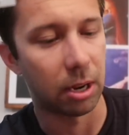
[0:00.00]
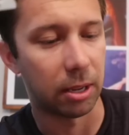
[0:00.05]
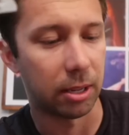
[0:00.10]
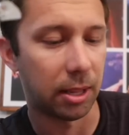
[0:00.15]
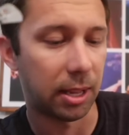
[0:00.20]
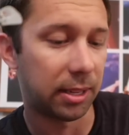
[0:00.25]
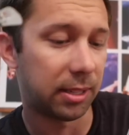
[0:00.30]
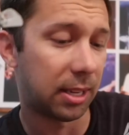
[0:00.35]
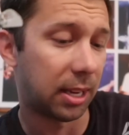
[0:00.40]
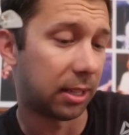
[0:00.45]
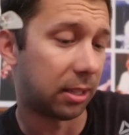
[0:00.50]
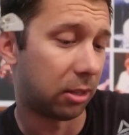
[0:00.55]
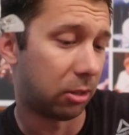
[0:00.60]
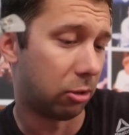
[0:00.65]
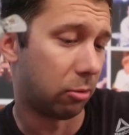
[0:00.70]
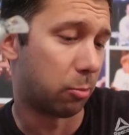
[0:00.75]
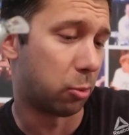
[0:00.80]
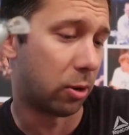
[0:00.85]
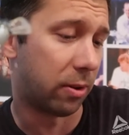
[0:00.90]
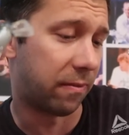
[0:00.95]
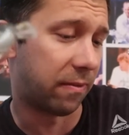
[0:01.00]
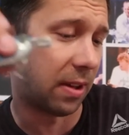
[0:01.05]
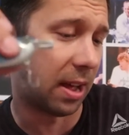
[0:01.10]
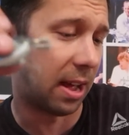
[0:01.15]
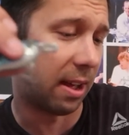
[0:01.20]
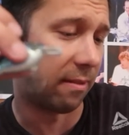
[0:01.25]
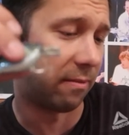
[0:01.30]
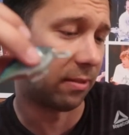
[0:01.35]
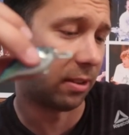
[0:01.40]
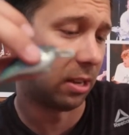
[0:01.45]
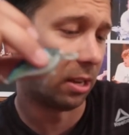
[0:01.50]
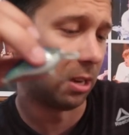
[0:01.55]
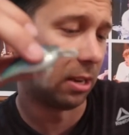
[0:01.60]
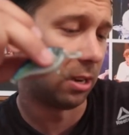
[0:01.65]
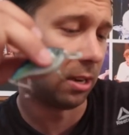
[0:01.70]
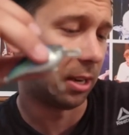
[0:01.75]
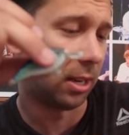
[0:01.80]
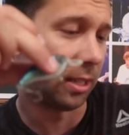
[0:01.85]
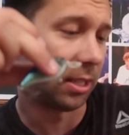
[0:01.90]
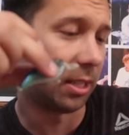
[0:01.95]
They say it's a
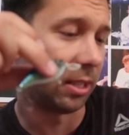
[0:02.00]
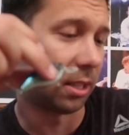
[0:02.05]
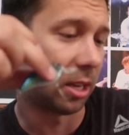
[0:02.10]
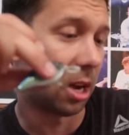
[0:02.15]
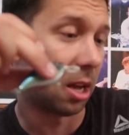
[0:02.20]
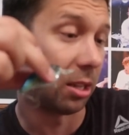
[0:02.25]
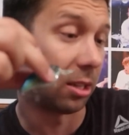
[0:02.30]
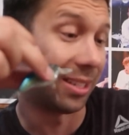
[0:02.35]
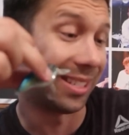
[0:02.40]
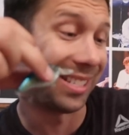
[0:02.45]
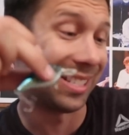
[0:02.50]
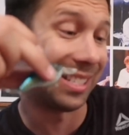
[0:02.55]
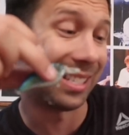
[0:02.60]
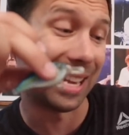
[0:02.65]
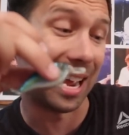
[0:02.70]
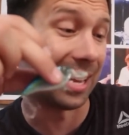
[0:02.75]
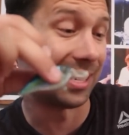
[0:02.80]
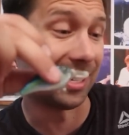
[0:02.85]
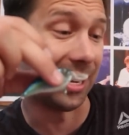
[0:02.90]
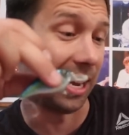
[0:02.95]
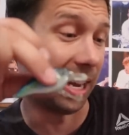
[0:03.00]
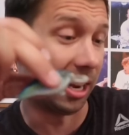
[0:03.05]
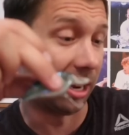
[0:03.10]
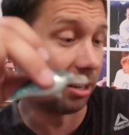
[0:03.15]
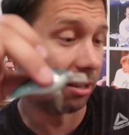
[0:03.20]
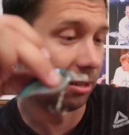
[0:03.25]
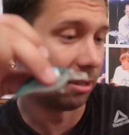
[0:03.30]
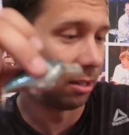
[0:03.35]
2.5. It's in the color Sassy.